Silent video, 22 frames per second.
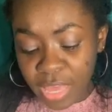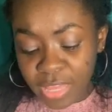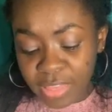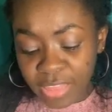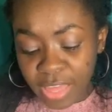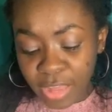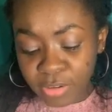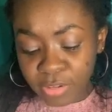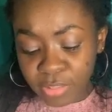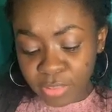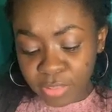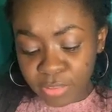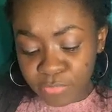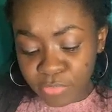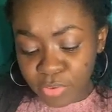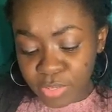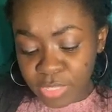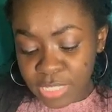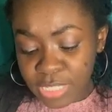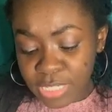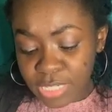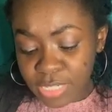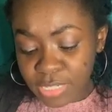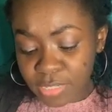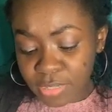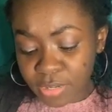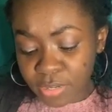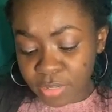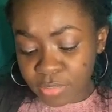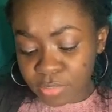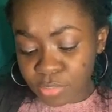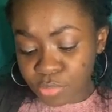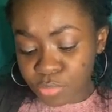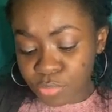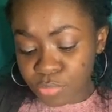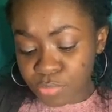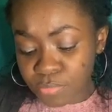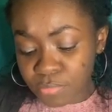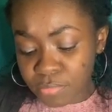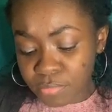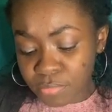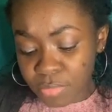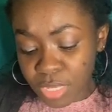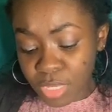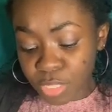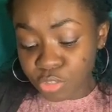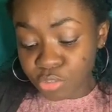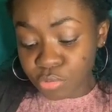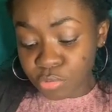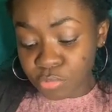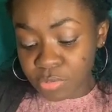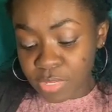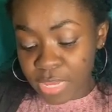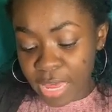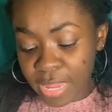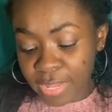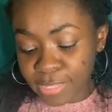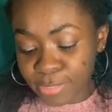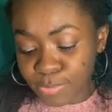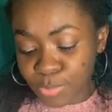thou deliverest unto me 2 talents.